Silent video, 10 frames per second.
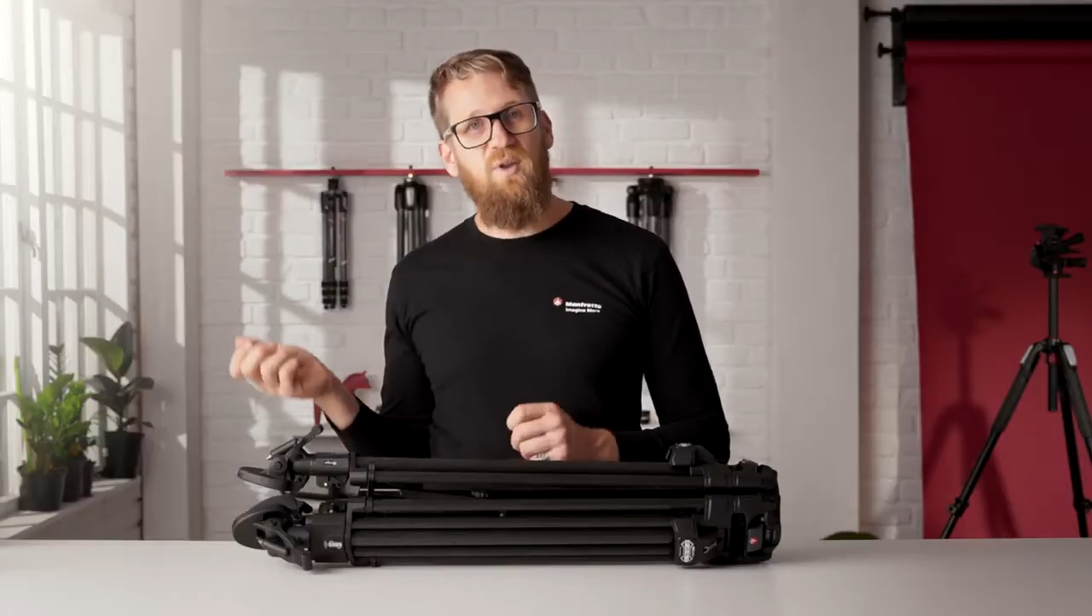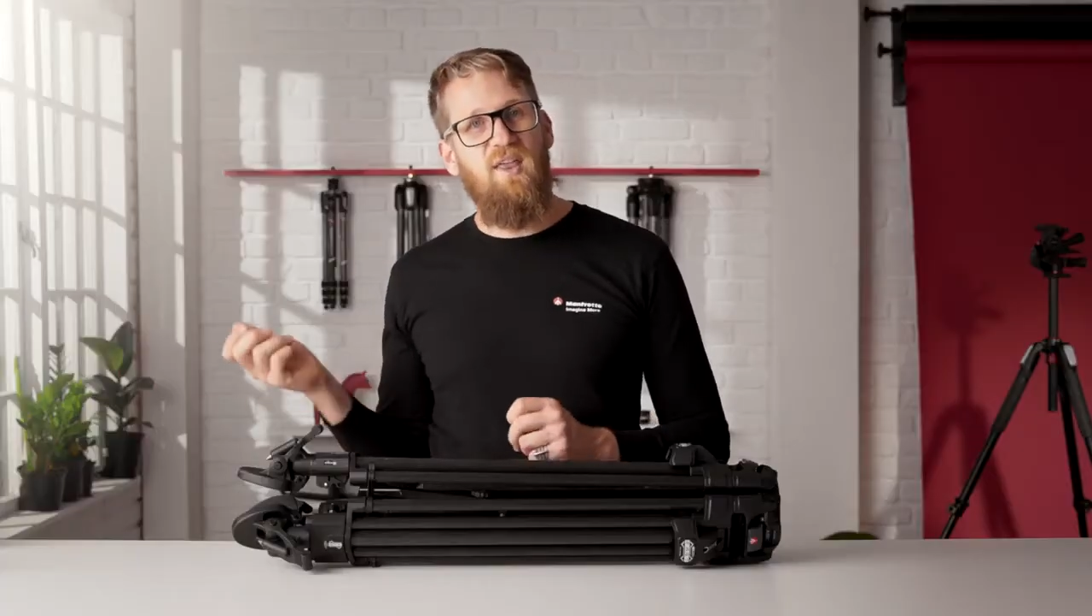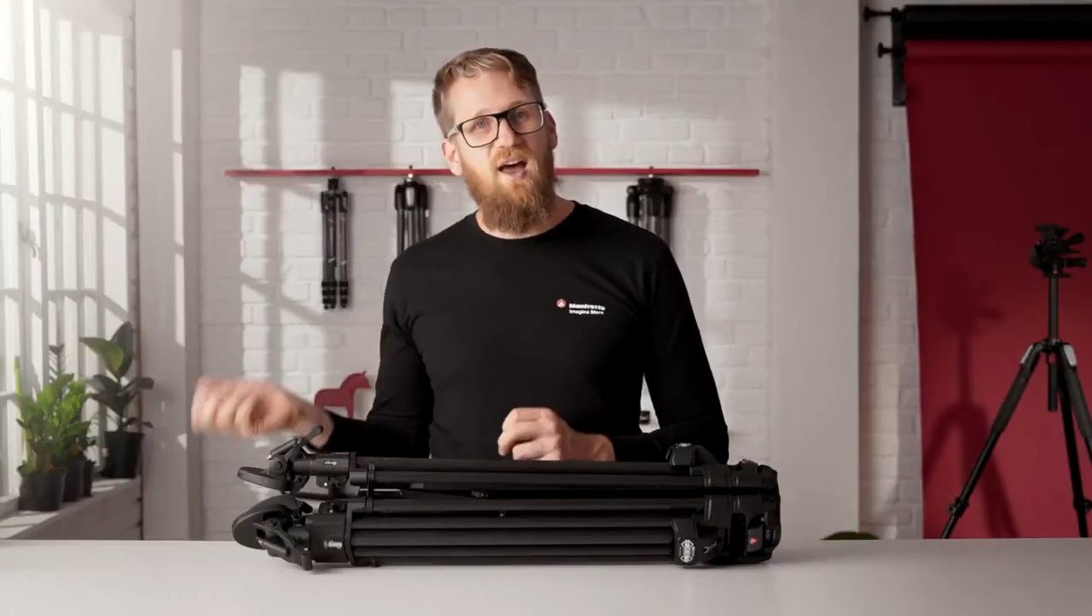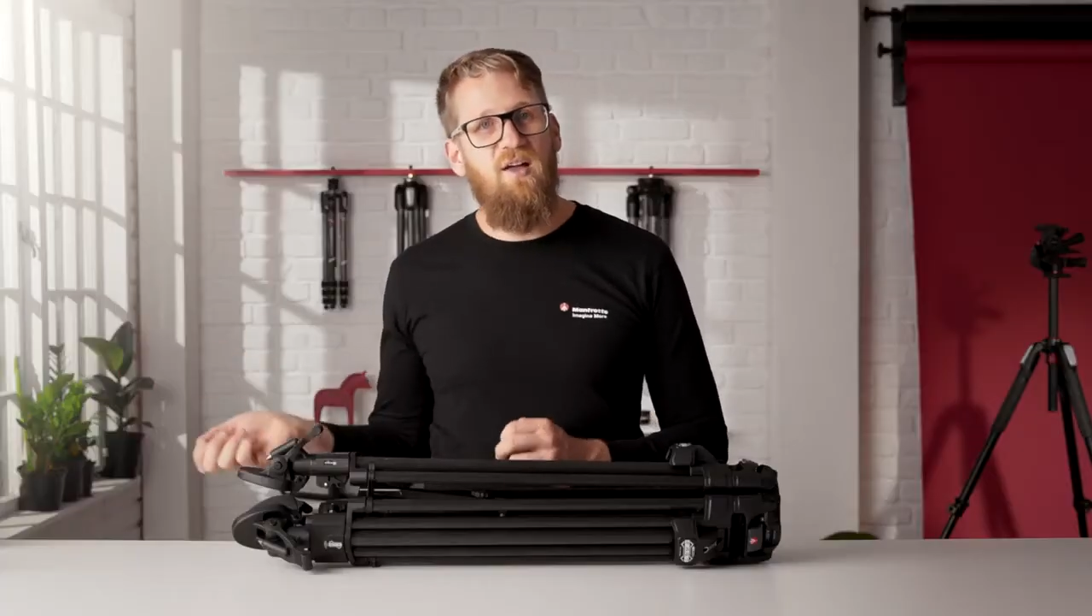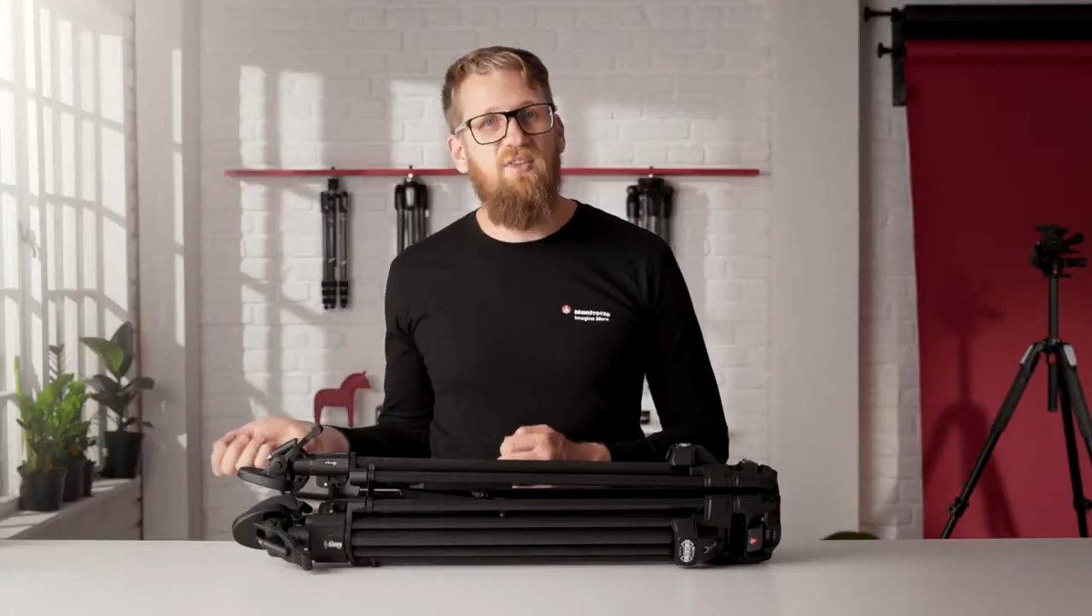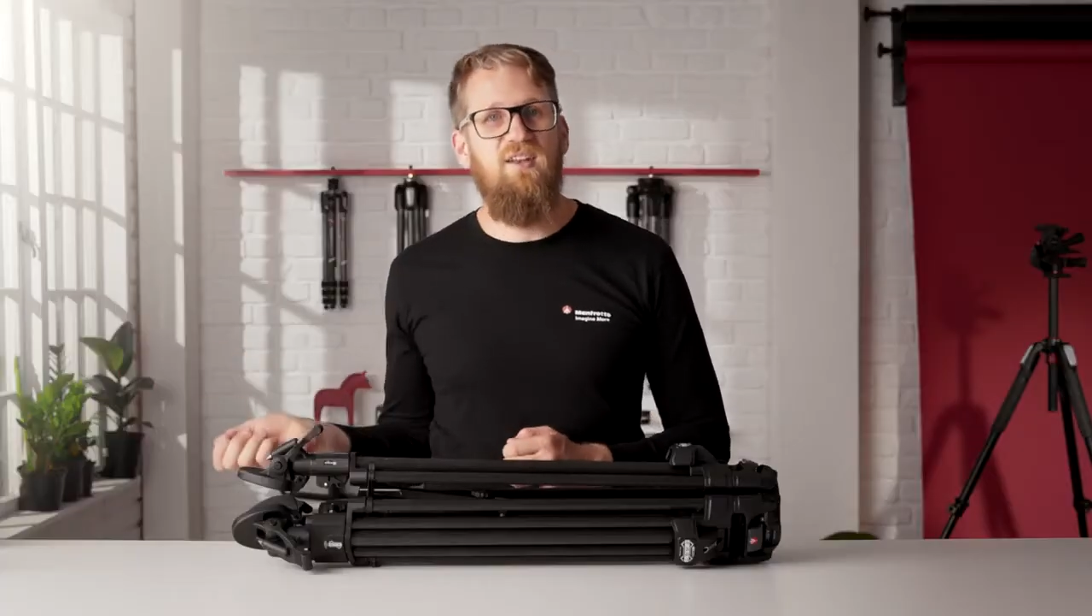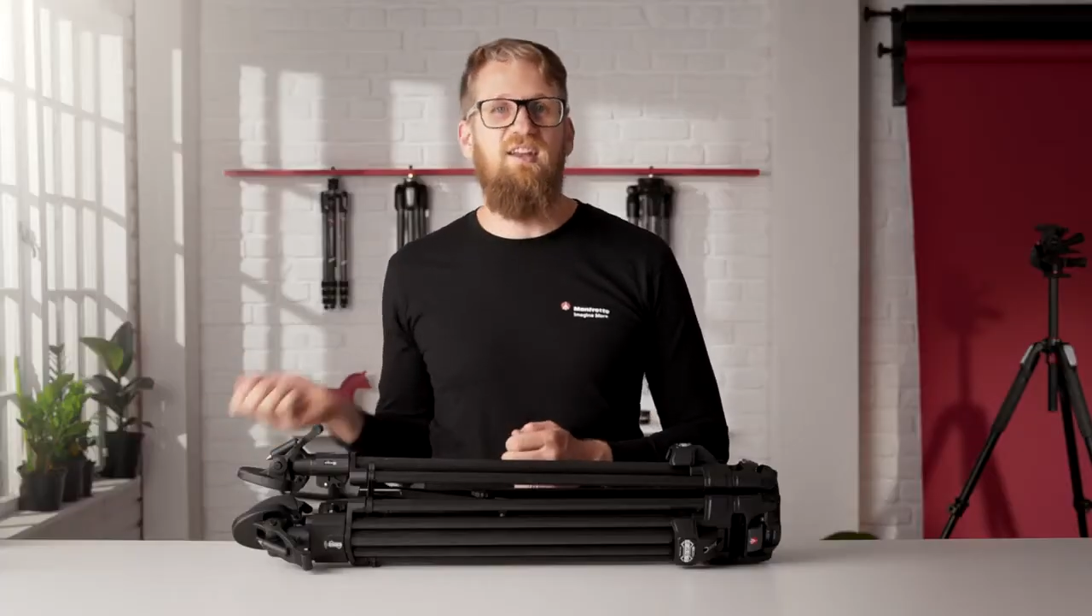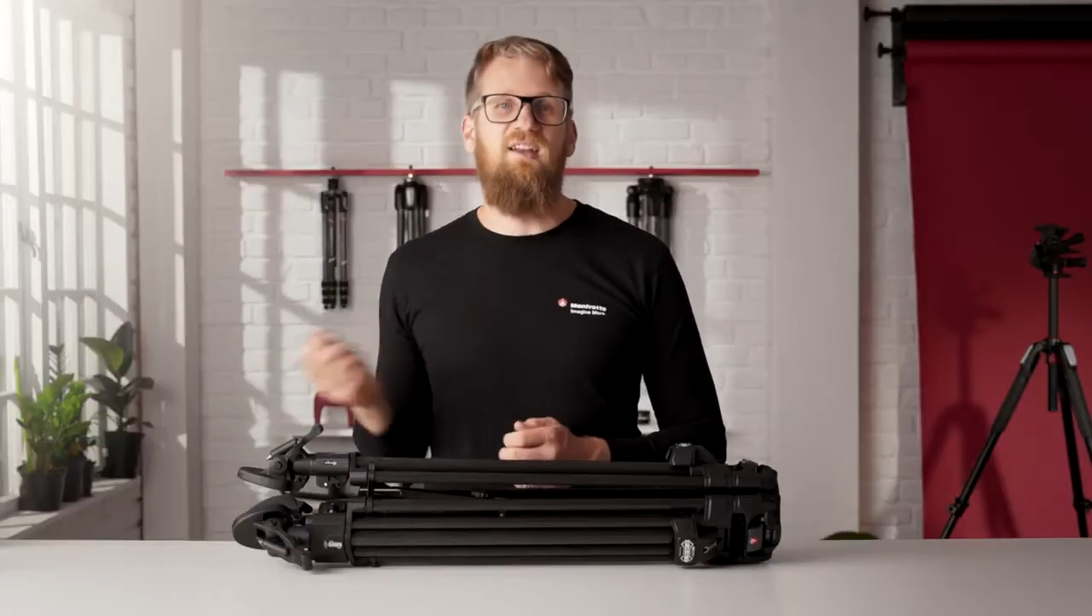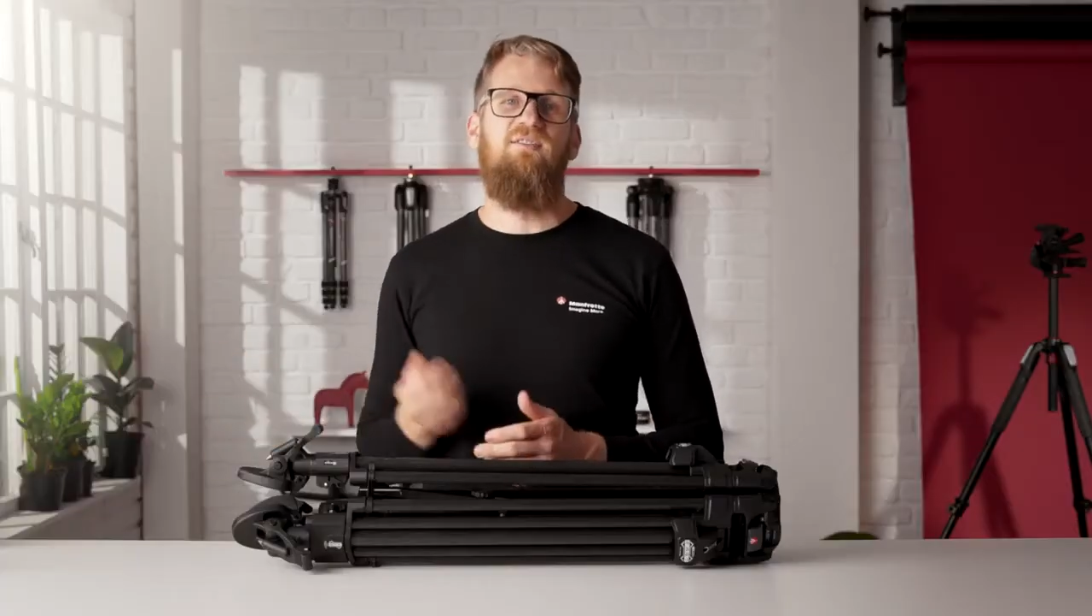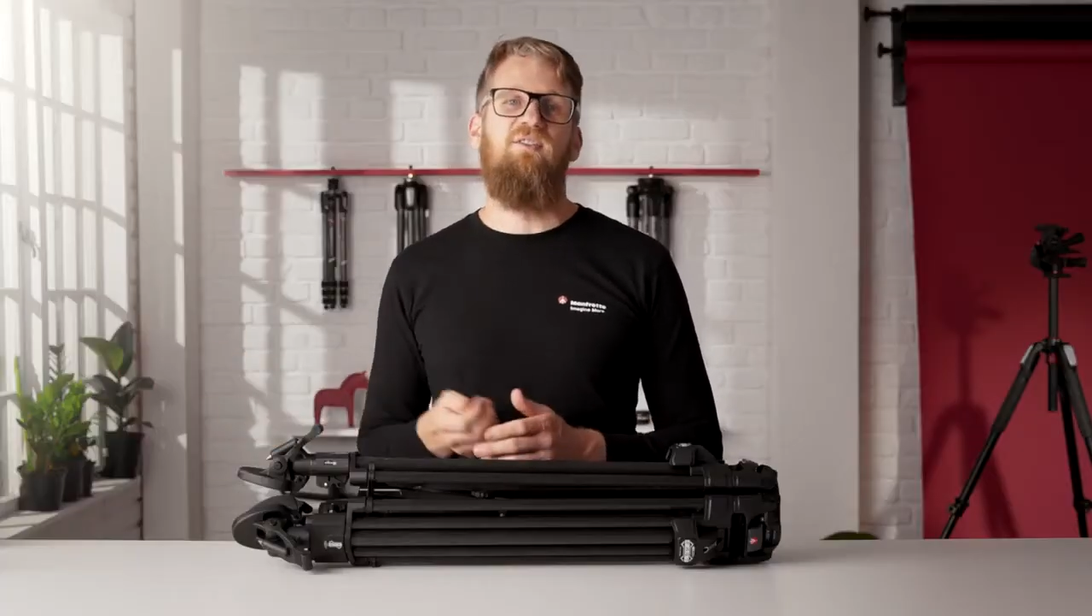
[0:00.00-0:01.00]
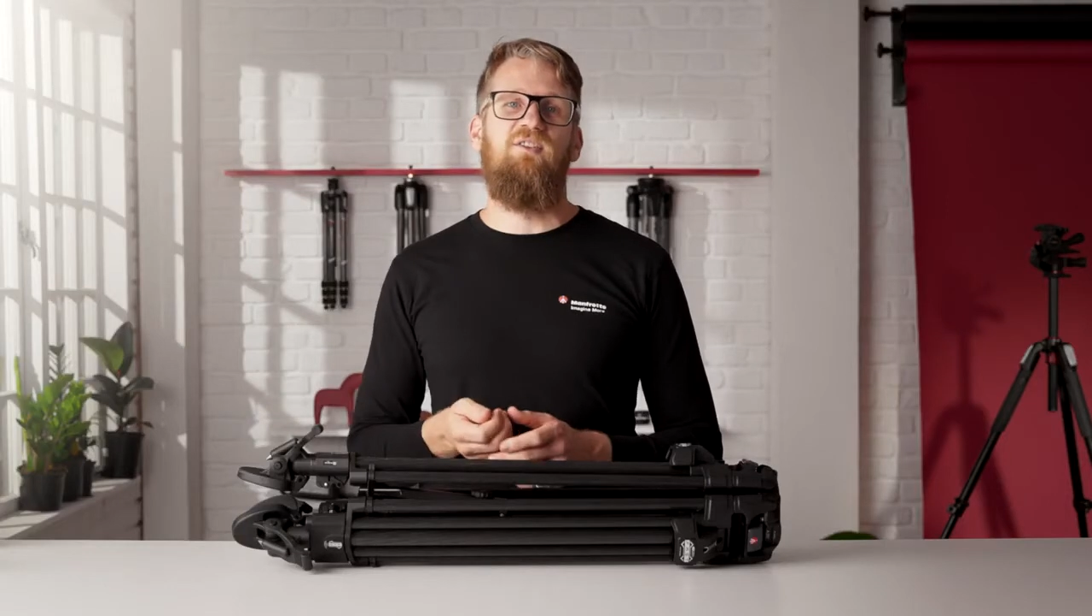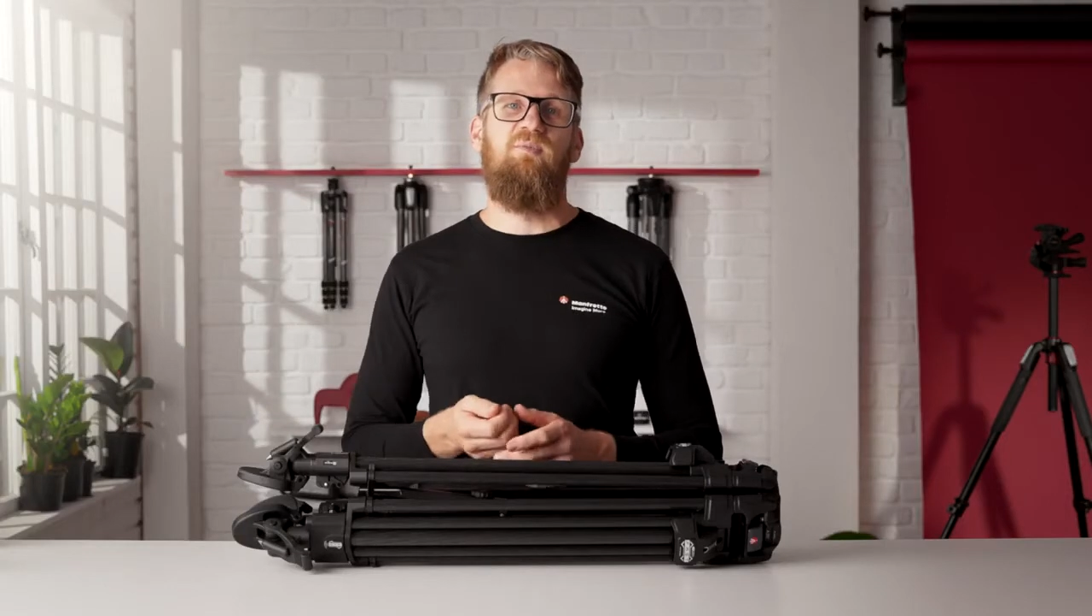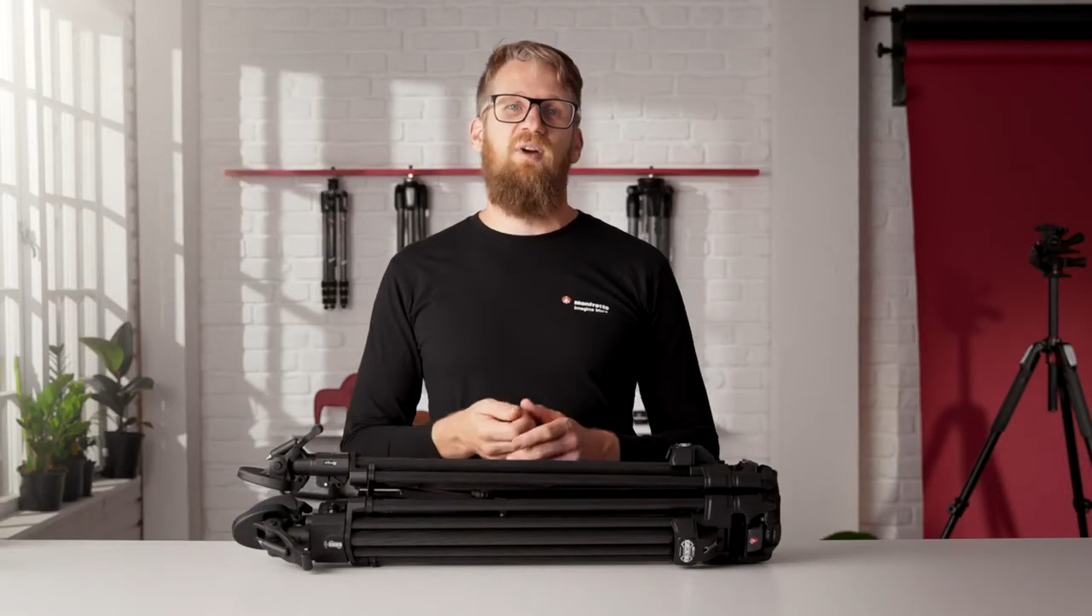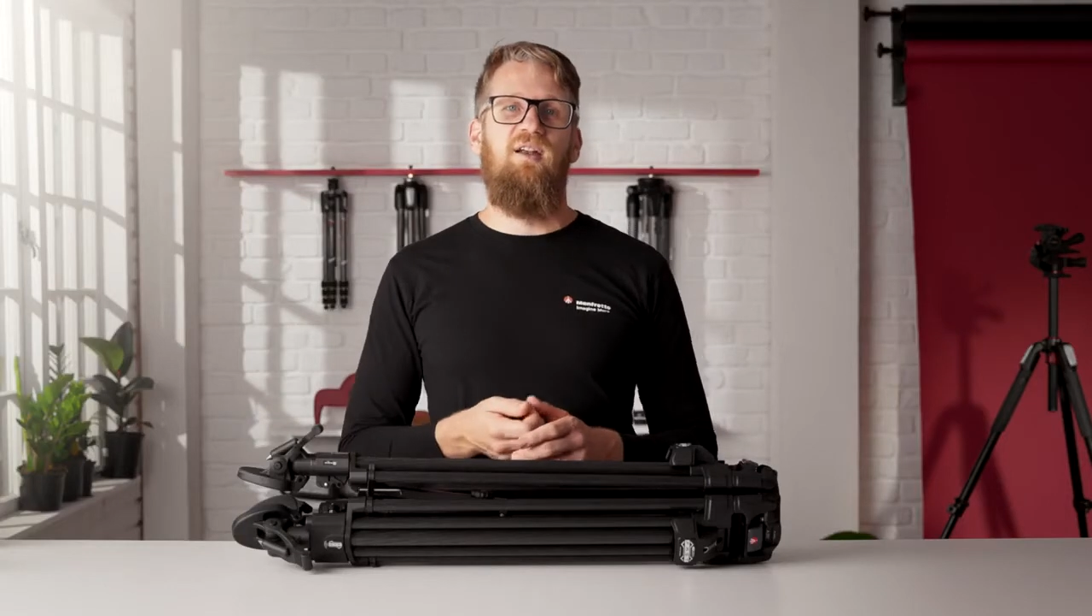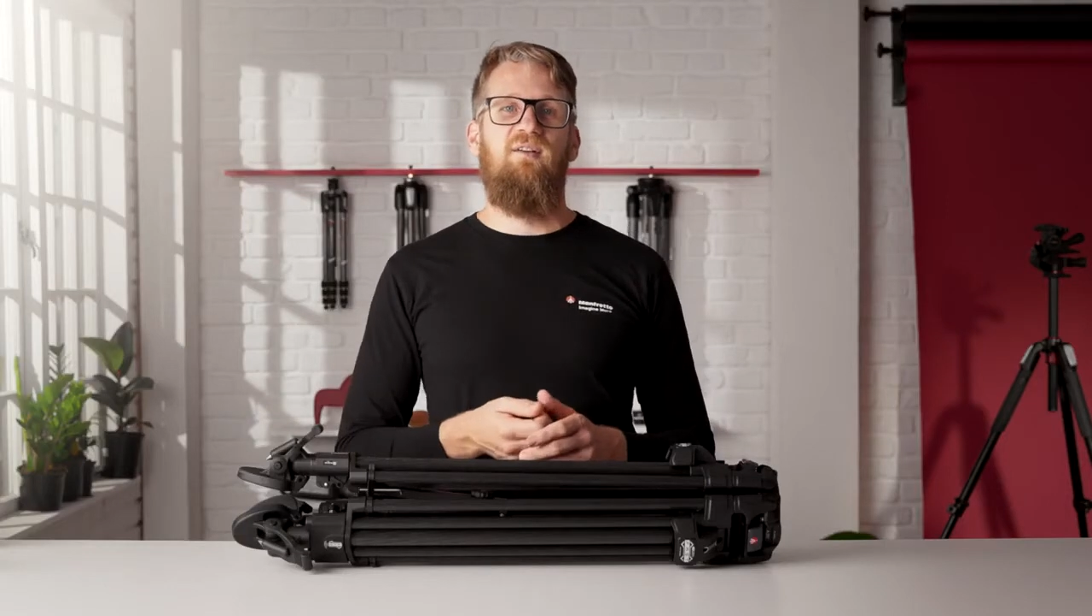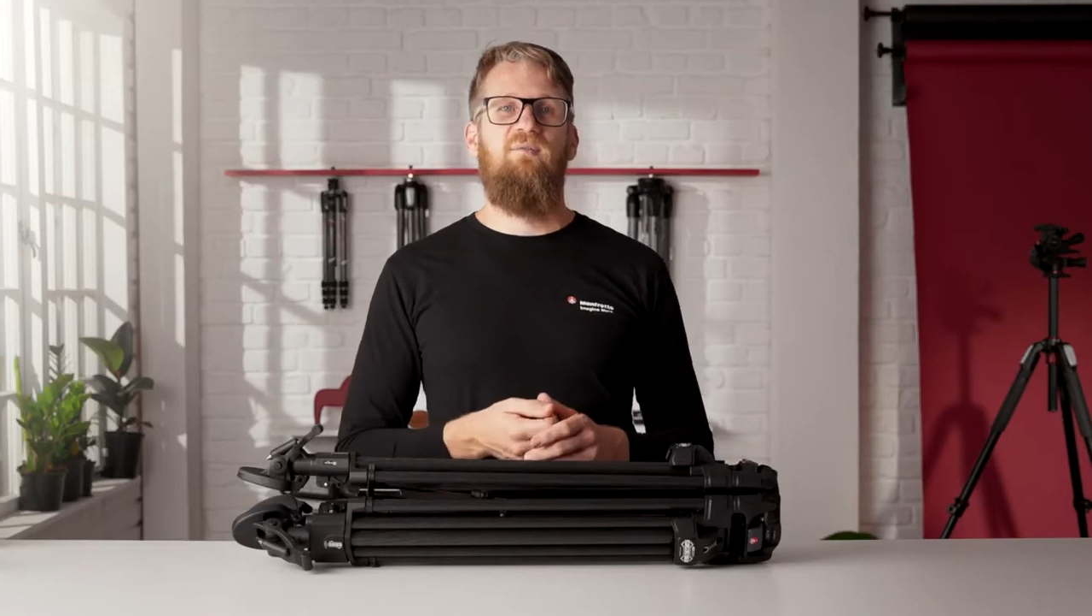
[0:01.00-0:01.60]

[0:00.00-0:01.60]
without the need for a spreader.